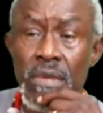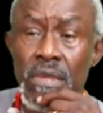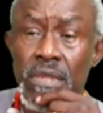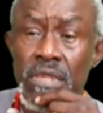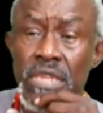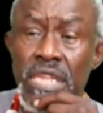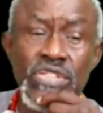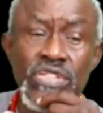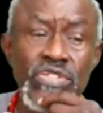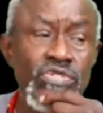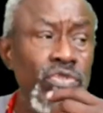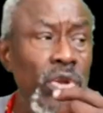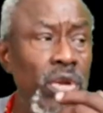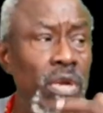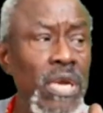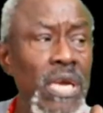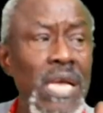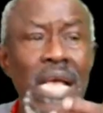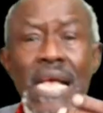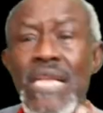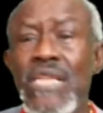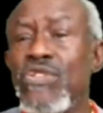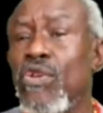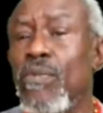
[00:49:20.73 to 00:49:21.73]
The struggle
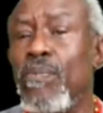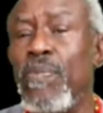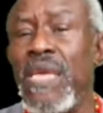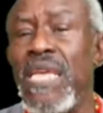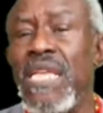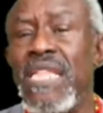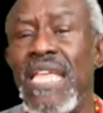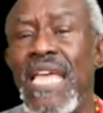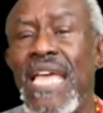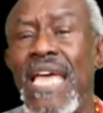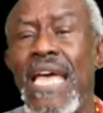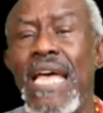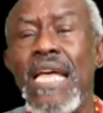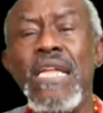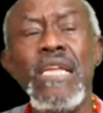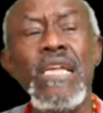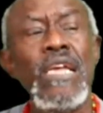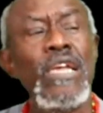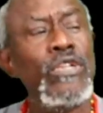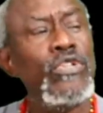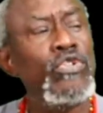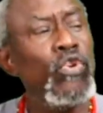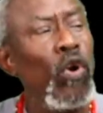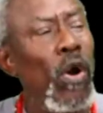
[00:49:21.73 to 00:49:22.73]
has to be
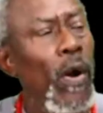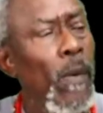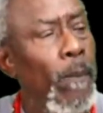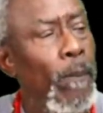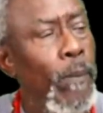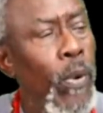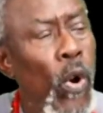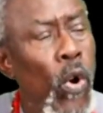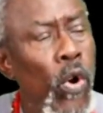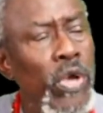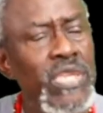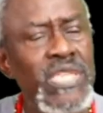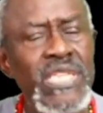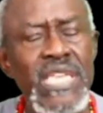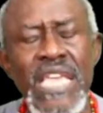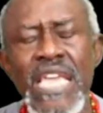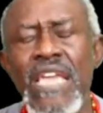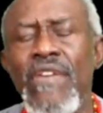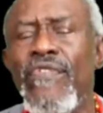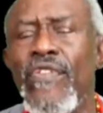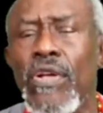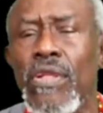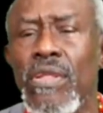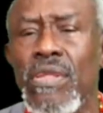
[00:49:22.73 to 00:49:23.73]
there to oppose
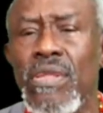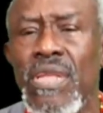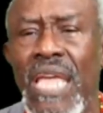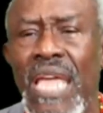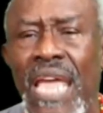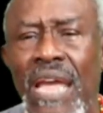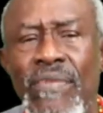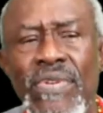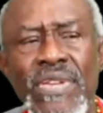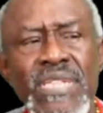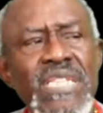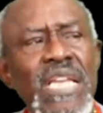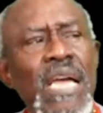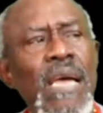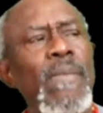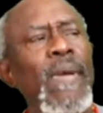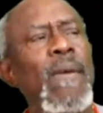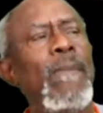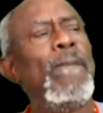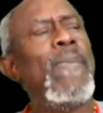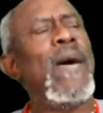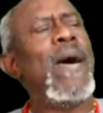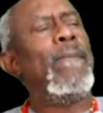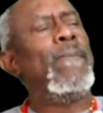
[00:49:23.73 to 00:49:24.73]
evil every time
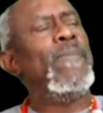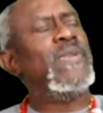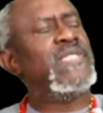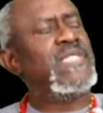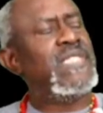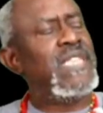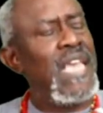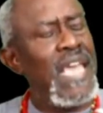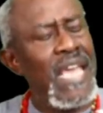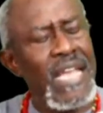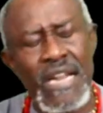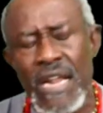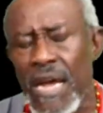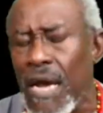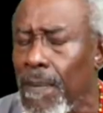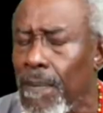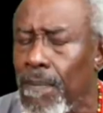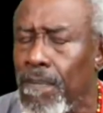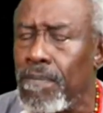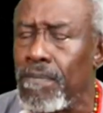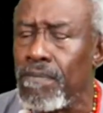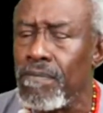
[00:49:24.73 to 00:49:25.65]
it pops its head up.